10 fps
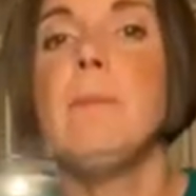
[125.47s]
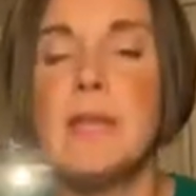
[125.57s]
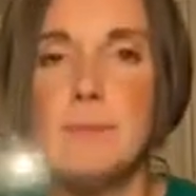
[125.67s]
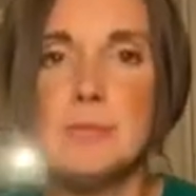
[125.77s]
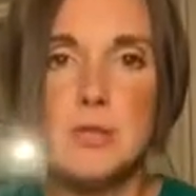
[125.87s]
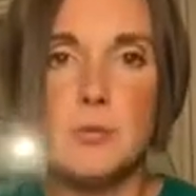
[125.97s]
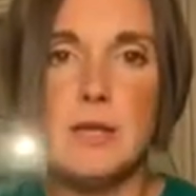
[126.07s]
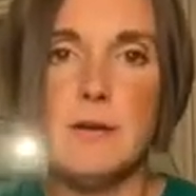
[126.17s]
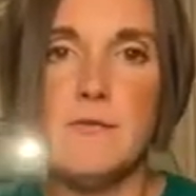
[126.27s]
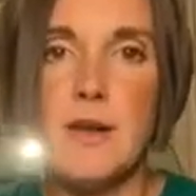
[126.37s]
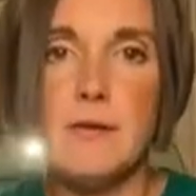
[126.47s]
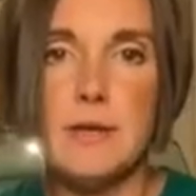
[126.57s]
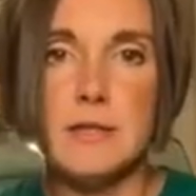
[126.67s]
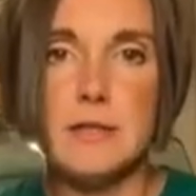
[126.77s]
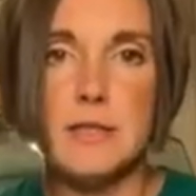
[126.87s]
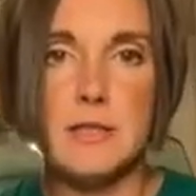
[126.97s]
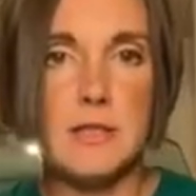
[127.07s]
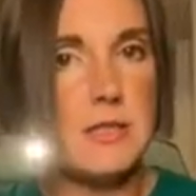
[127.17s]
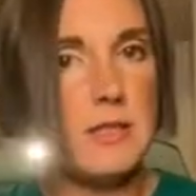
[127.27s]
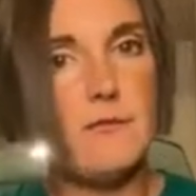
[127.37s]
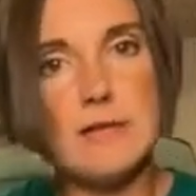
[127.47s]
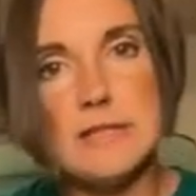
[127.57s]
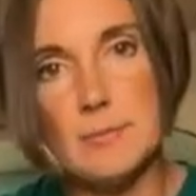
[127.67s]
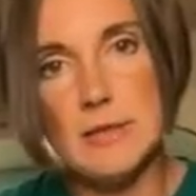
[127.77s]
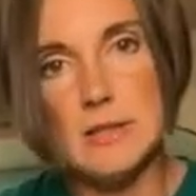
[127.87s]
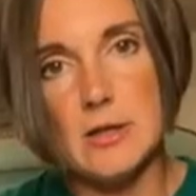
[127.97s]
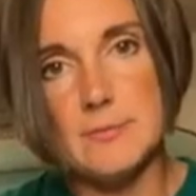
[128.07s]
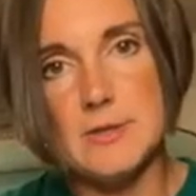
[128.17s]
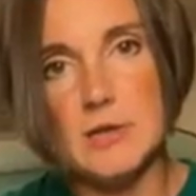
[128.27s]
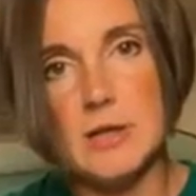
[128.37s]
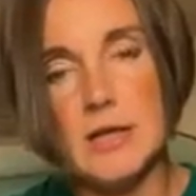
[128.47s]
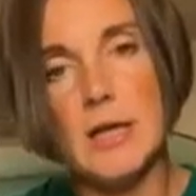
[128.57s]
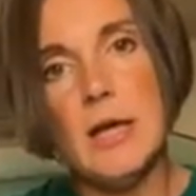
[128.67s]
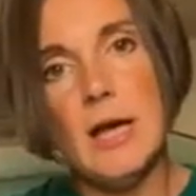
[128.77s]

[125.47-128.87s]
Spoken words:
in between the different recipes that I'm doing.